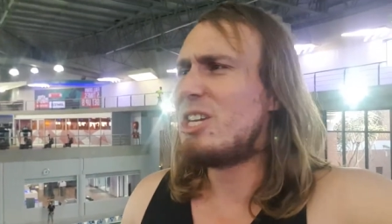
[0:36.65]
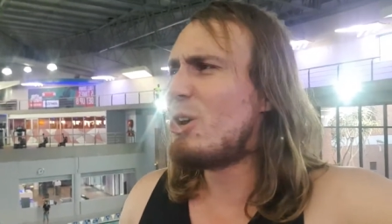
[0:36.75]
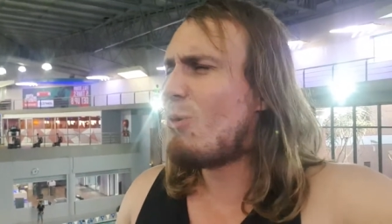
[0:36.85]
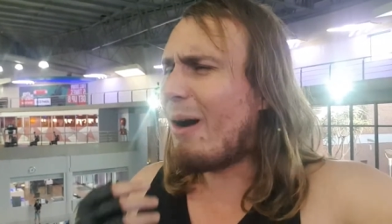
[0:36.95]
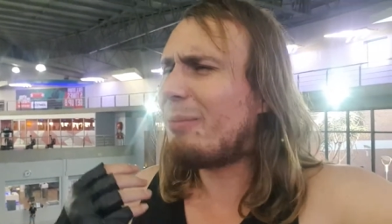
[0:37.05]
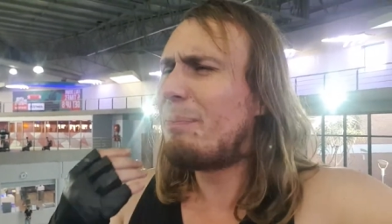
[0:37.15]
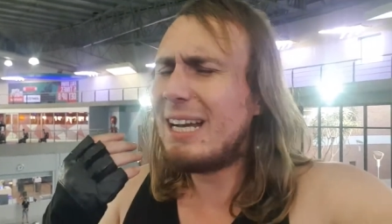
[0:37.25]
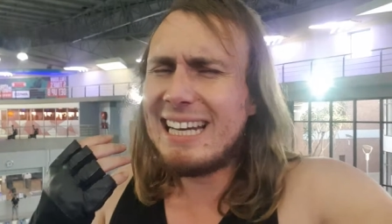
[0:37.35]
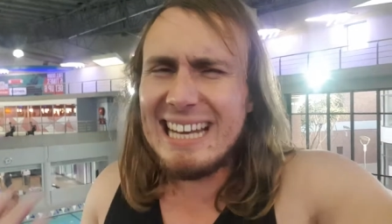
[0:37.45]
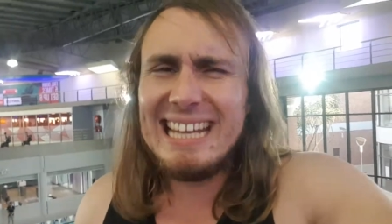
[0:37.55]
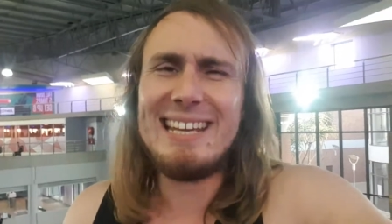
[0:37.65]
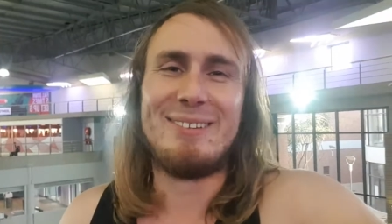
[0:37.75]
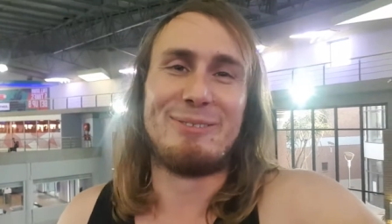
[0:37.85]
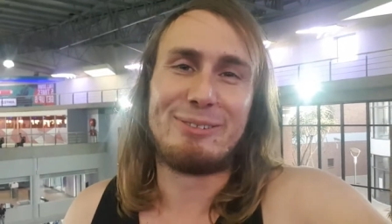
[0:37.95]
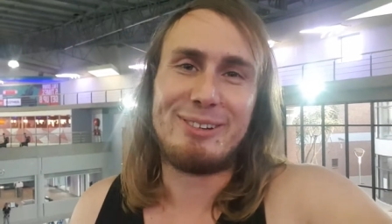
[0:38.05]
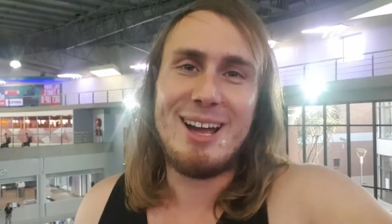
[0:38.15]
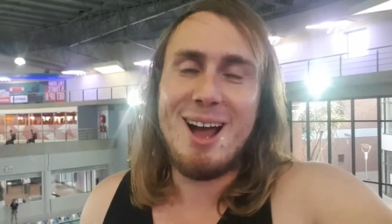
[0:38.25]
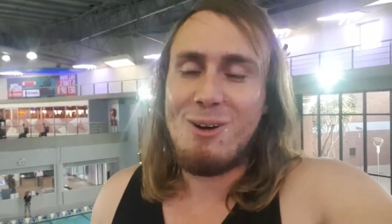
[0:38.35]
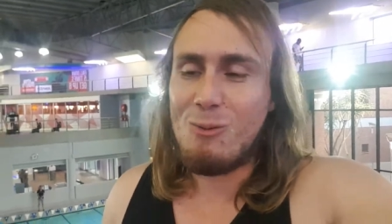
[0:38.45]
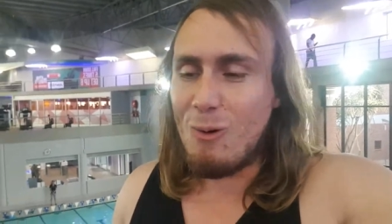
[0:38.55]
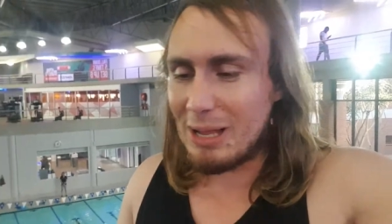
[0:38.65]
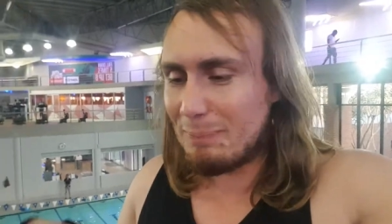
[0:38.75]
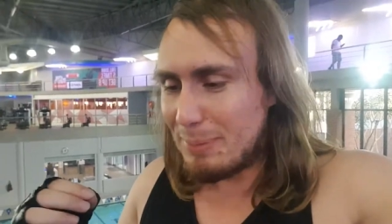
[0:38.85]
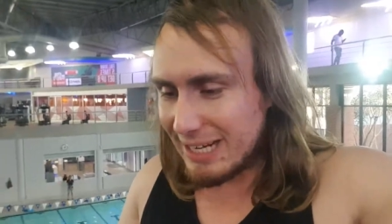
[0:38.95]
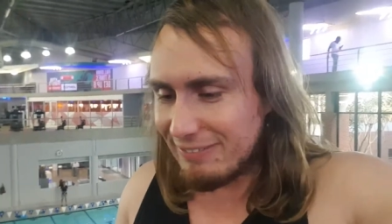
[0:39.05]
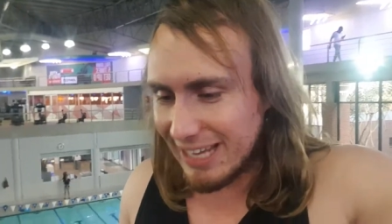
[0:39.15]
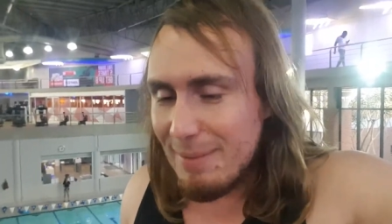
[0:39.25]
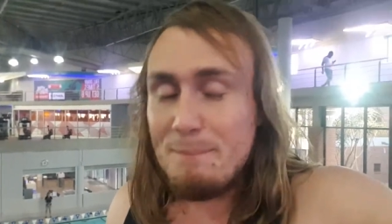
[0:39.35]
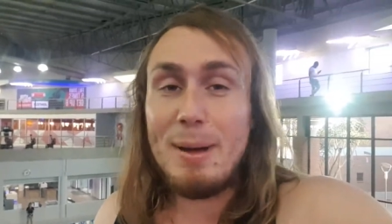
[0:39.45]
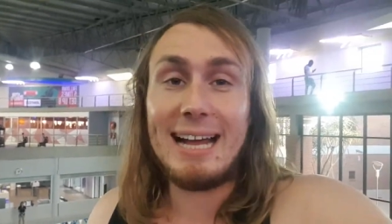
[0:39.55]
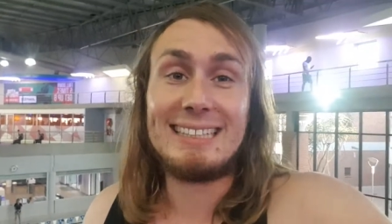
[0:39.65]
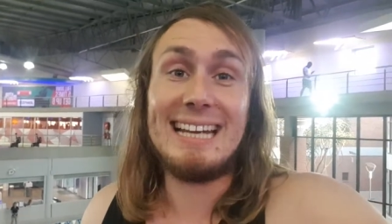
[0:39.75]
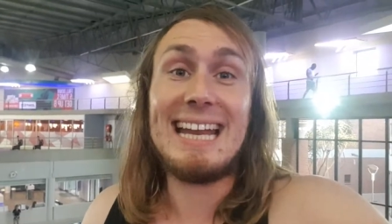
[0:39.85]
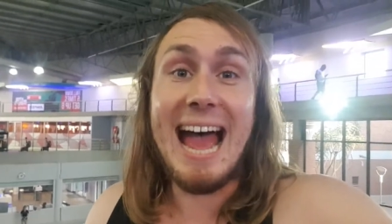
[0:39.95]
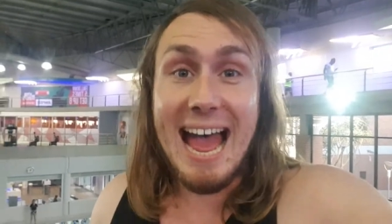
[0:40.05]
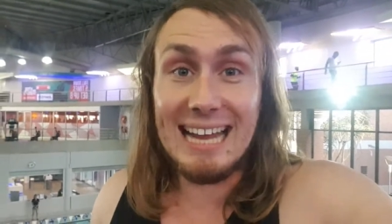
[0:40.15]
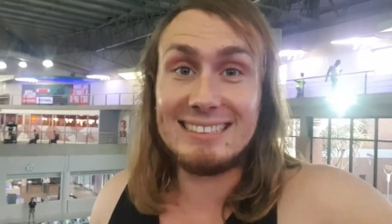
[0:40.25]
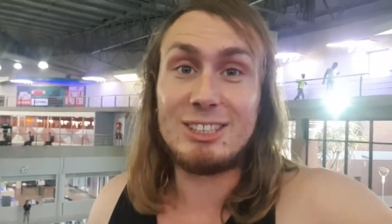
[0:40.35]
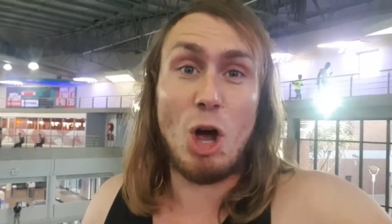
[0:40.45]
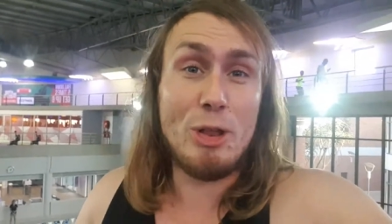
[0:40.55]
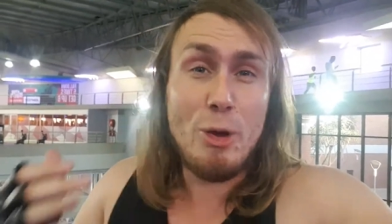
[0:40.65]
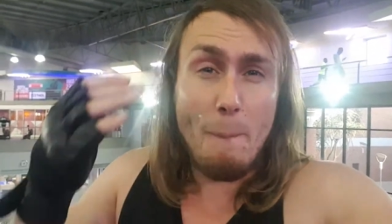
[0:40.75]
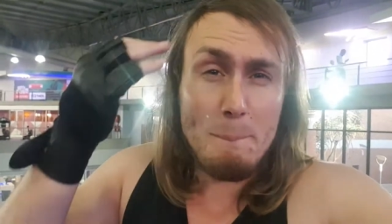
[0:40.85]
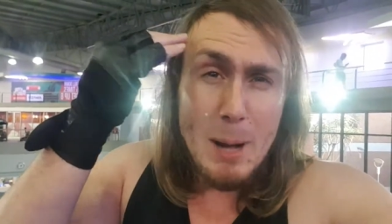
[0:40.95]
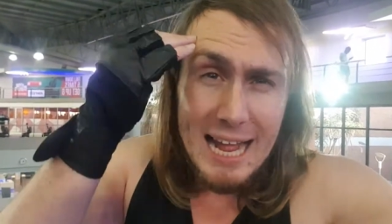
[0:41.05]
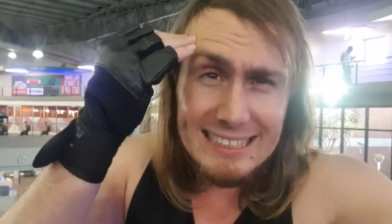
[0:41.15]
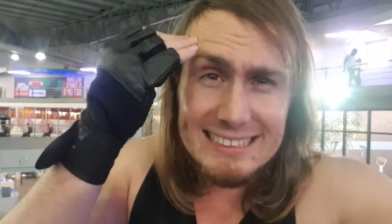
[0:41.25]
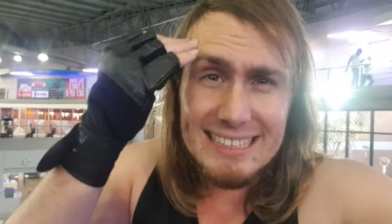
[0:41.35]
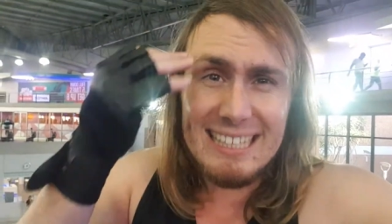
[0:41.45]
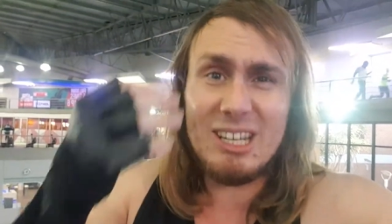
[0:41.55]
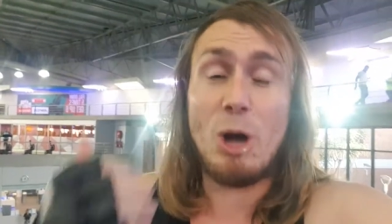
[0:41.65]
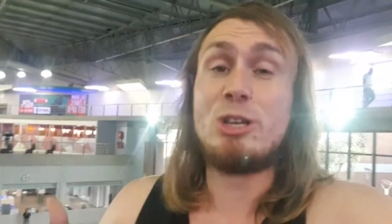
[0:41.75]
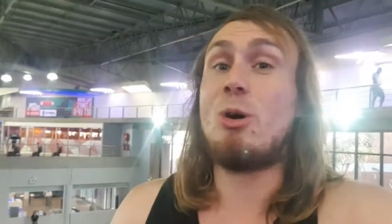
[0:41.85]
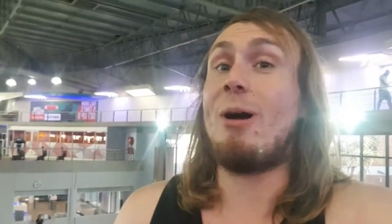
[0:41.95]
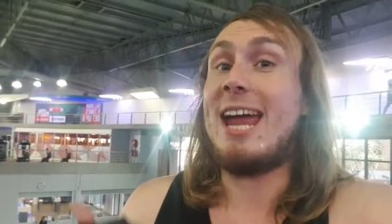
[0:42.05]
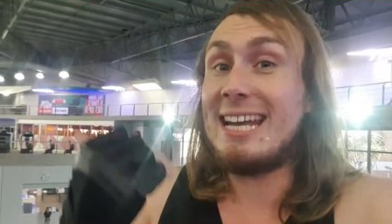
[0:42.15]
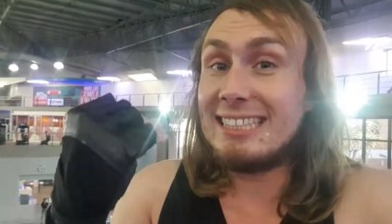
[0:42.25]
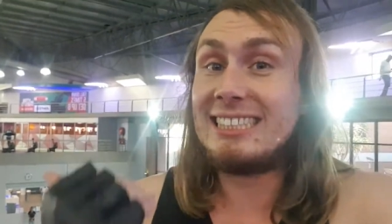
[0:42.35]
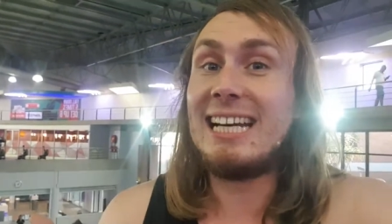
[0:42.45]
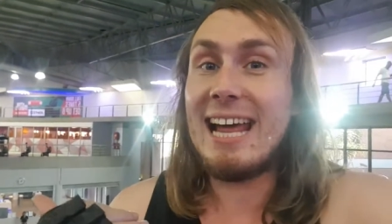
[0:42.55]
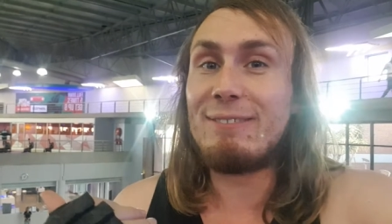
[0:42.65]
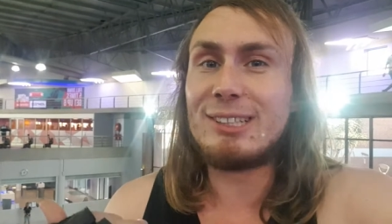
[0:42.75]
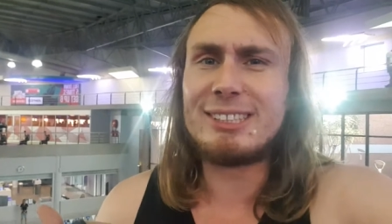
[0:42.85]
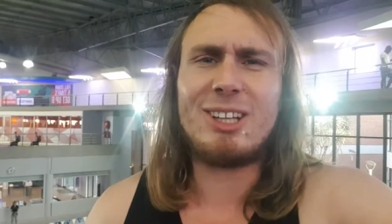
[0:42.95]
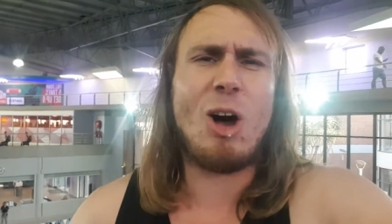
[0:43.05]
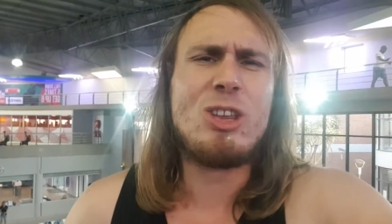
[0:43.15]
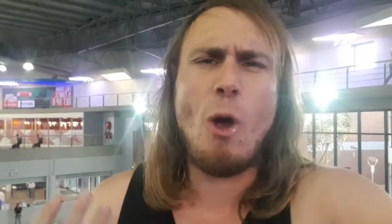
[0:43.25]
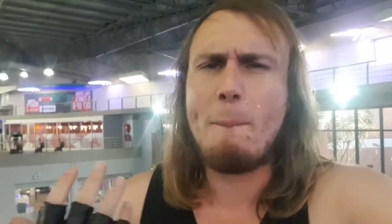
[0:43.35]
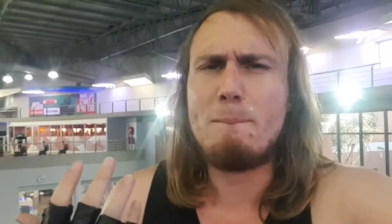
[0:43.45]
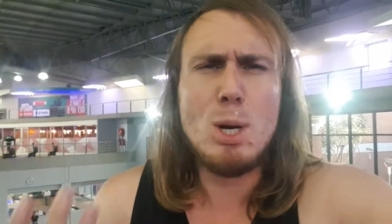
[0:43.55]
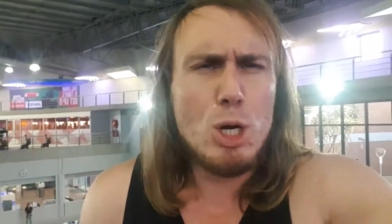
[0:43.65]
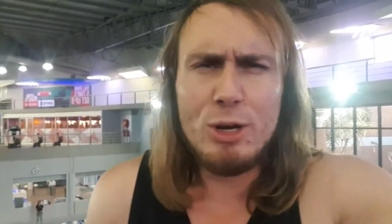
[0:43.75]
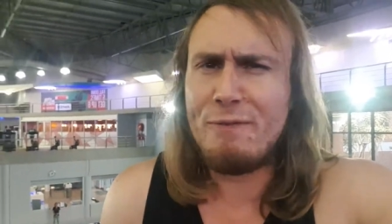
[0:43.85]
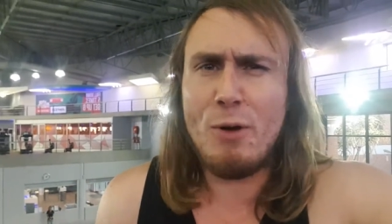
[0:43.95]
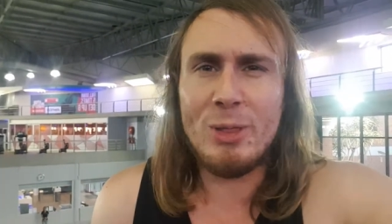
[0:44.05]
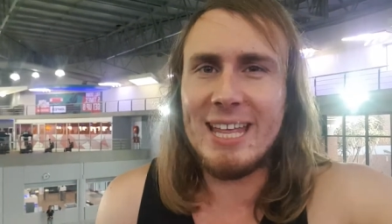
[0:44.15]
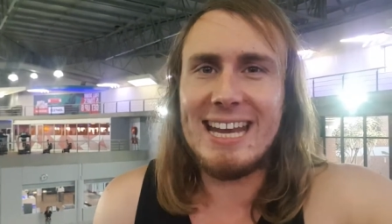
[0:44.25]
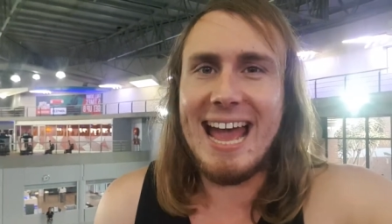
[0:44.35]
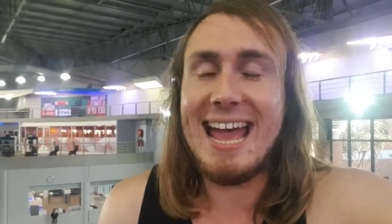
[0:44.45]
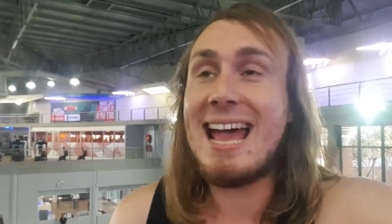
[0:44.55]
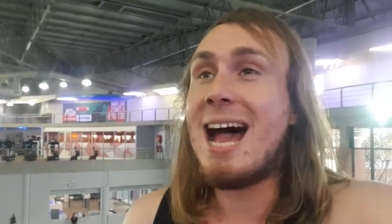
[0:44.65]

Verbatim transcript: You won't believe what big of an impact it has on your mindset, on your energy levels, on your mood for the day,